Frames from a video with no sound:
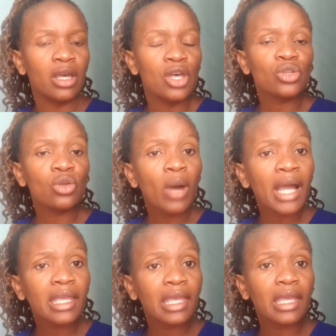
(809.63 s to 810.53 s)
So you're
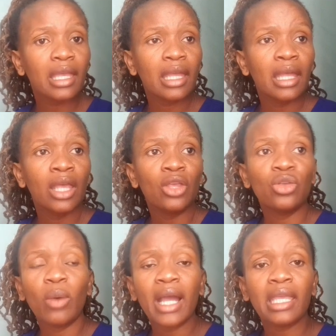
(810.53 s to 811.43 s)
working,
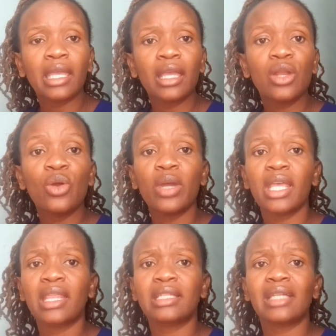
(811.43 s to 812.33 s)
you're working
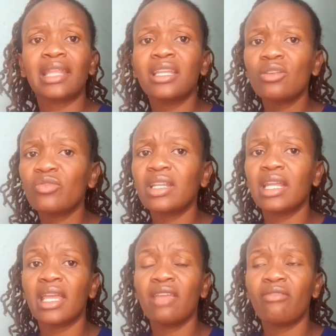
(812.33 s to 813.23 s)
knowing that at the end of the
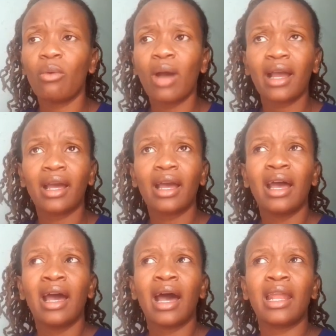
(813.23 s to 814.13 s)
day, if I work
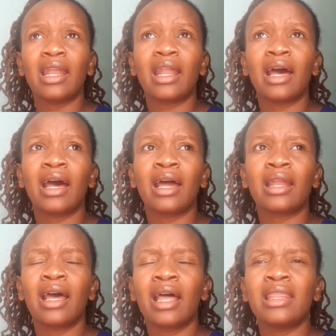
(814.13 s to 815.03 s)
and
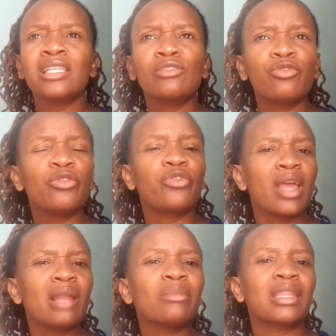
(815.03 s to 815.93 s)
and this
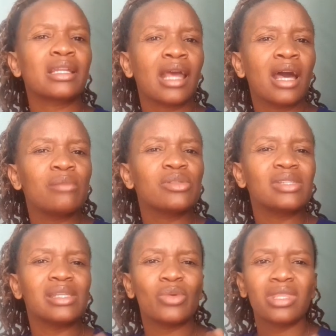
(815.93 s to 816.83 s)
fulfillment that comes
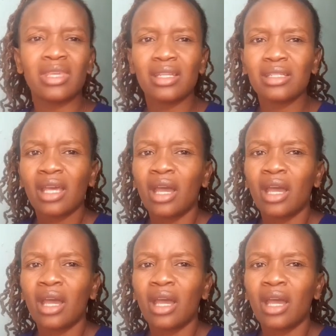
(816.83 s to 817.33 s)
with it,